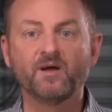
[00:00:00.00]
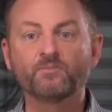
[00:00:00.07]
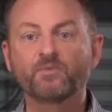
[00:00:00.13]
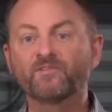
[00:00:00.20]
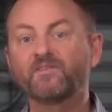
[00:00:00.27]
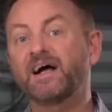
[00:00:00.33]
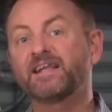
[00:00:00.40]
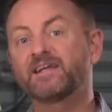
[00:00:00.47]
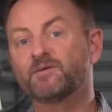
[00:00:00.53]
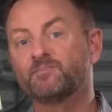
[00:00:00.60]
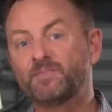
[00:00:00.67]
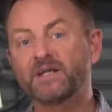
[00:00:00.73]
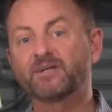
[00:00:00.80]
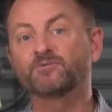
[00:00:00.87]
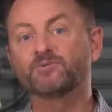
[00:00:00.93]
providing a
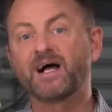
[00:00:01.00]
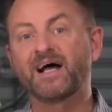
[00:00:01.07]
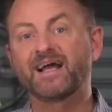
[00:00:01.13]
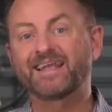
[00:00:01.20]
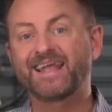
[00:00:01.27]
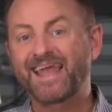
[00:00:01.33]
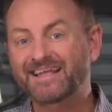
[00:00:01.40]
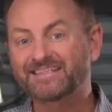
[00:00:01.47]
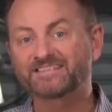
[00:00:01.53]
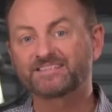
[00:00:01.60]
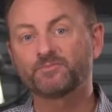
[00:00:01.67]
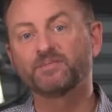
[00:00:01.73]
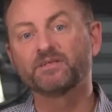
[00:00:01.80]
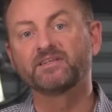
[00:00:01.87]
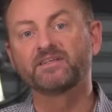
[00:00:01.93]
better ride and
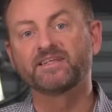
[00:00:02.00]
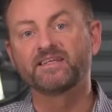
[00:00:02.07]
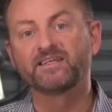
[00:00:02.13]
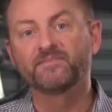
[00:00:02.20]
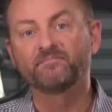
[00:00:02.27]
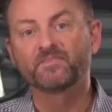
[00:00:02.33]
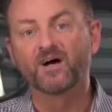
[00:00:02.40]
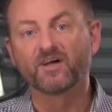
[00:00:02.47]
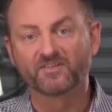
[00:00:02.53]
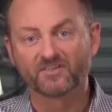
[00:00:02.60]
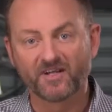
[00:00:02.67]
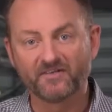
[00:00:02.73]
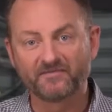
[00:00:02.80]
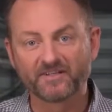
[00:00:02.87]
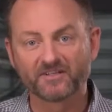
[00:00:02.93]
stability
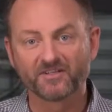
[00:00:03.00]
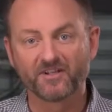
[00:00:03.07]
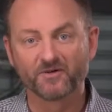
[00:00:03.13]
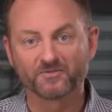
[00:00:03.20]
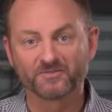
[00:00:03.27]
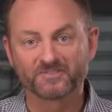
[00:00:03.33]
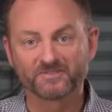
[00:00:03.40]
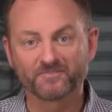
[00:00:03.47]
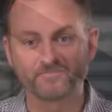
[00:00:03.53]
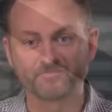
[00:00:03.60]
under heavier loads.